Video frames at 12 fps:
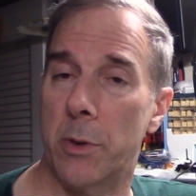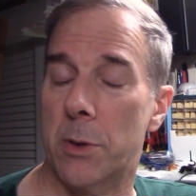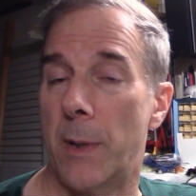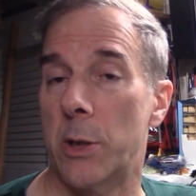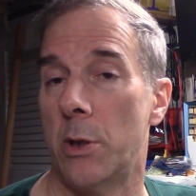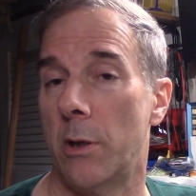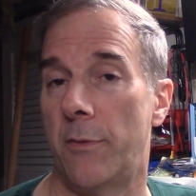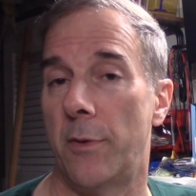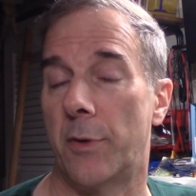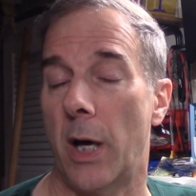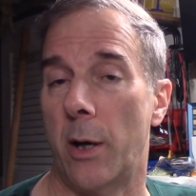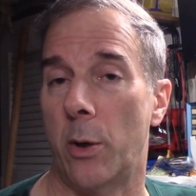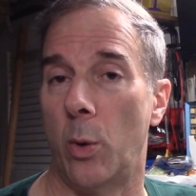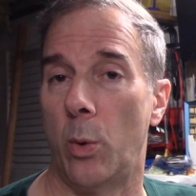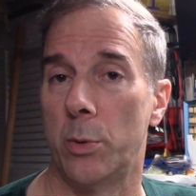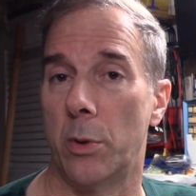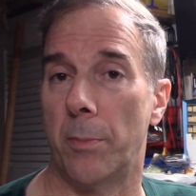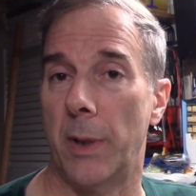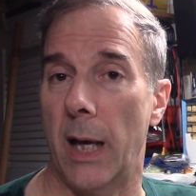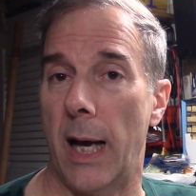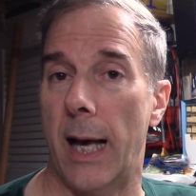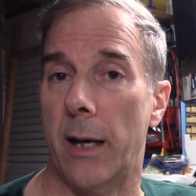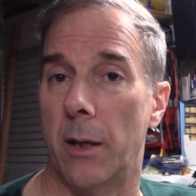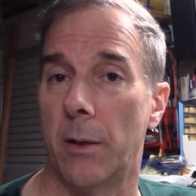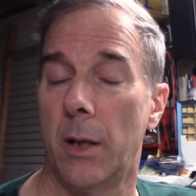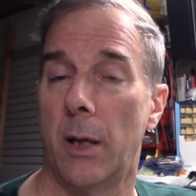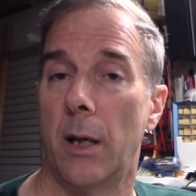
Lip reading: especially if you've got an older Miata